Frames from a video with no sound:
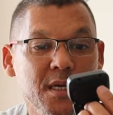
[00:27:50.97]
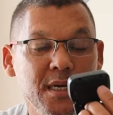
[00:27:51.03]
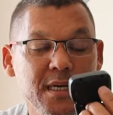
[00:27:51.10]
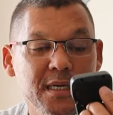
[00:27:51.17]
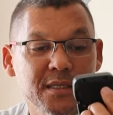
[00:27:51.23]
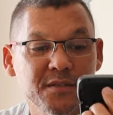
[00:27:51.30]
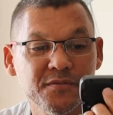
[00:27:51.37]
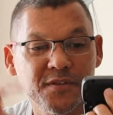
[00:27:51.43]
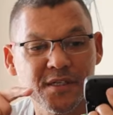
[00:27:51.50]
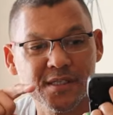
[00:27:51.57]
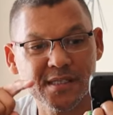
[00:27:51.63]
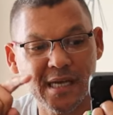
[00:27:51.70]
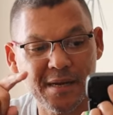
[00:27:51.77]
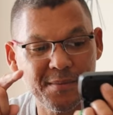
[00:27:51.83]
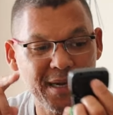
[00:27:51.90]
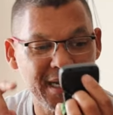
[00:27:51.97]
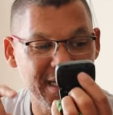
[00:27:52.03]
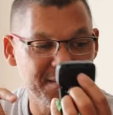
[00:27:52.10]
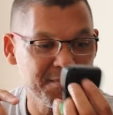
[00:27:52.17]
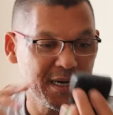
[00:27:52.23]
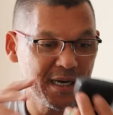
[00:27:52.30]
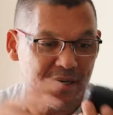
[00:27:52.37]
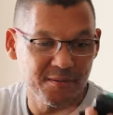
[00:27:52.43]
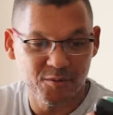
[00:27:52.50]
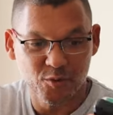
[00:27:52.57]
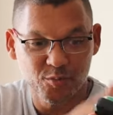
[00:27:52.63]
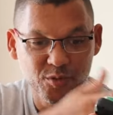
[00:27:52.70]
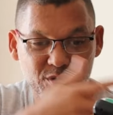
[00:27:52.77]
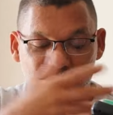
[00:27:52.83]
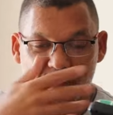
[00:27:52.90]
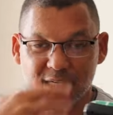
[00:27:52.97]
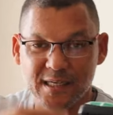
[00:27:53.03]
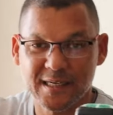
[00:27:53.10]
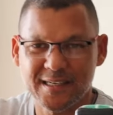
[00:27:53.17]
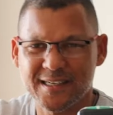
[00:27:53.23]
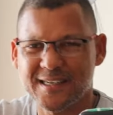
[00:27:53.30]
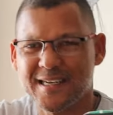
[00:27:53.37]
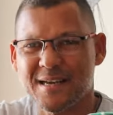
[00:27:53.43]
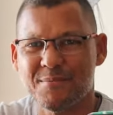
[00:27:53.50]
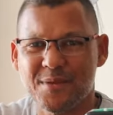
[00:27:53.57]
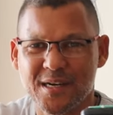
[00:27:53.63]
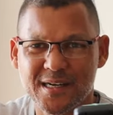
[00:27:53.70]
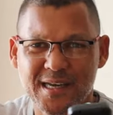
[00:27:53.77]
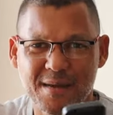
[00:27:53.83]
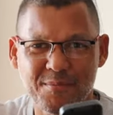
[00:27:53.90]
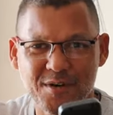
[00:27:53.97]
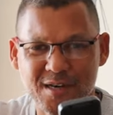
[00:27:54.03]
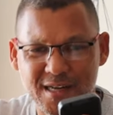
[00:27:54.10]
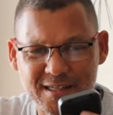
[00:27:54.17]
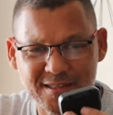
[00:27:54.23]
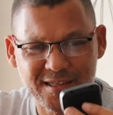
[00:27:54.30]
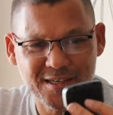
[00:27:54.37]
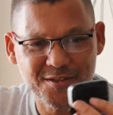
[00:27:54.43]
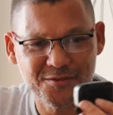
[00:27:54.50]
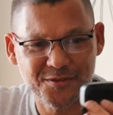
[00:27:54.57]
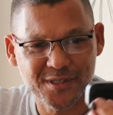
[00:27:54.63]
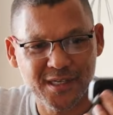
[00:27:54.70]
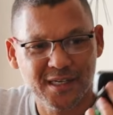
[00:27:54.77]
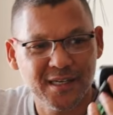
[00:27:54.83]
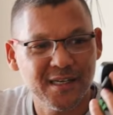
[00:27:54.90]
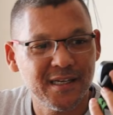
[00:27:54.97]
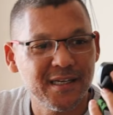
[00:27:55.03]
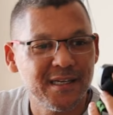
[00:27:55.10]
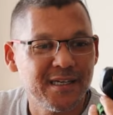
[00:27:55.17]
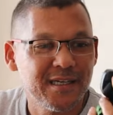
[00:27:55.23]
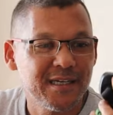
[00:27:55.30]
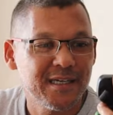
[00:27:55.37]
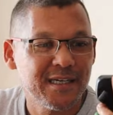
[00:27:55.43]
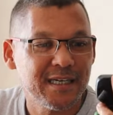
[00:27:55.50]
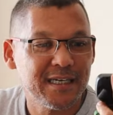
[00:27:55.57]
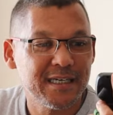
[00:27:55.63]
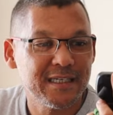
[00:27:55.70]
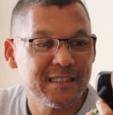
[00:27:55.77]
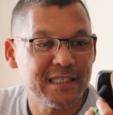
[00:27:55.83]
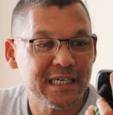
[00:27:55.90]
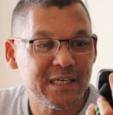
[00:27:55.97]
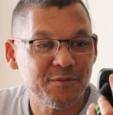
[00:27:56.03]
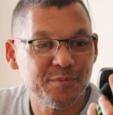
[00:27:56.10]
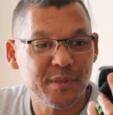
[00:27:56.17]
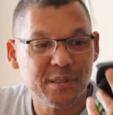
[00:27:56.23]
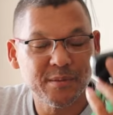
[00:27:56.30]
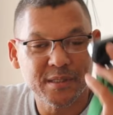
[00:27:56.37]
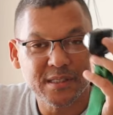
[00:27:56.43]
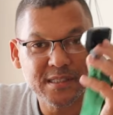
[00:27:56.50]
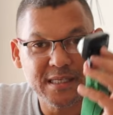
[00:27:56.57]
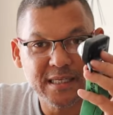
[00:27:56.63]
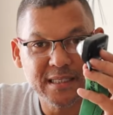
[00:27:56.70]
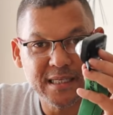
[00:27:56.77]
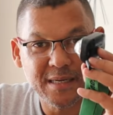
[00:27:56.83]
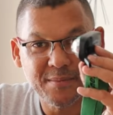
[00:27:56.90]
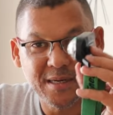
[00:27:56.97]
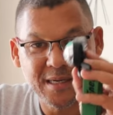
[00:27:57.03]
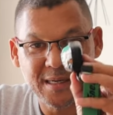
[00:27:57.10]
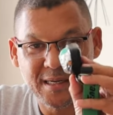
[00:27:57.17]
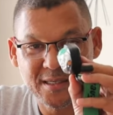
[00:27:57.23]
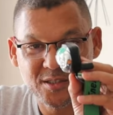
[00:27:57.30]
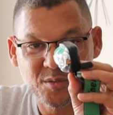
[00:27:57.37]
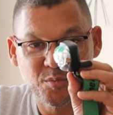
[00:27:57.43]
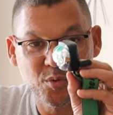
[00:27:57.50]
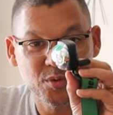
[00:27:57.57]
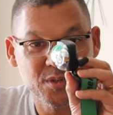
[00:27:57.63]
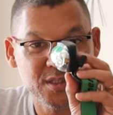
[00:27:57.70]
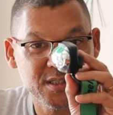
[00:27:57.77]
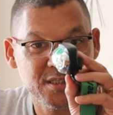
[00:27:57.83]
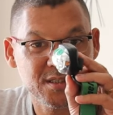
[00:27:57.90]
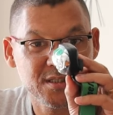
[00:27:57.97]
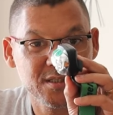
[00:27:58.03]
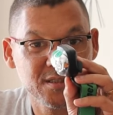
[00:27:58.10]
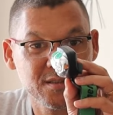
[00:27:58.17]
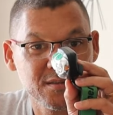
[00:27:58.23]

The first time I had my normal, I had a camera light that I use to help me, but the second time I actually bought this.